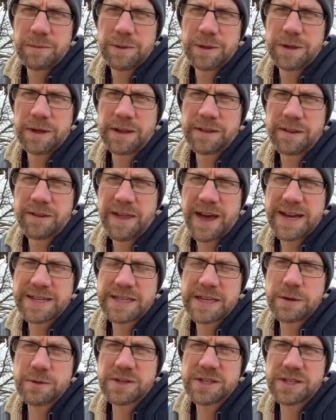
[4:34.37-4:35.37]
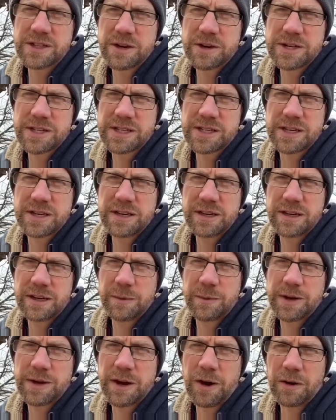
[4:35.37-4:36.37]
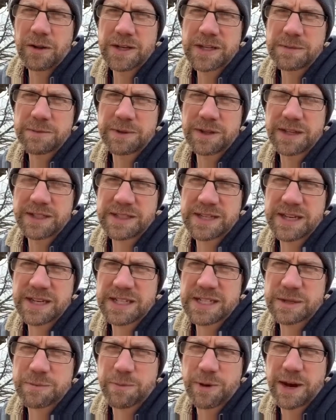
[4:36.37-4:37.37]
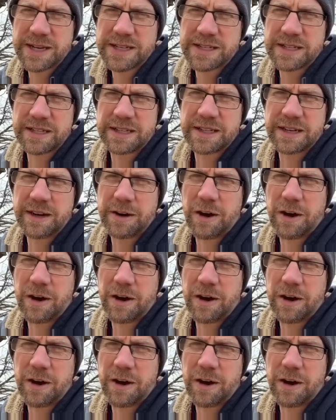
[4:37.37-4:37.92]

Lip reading: But nonetheless, he was thirsty. And we know this because he expressed it.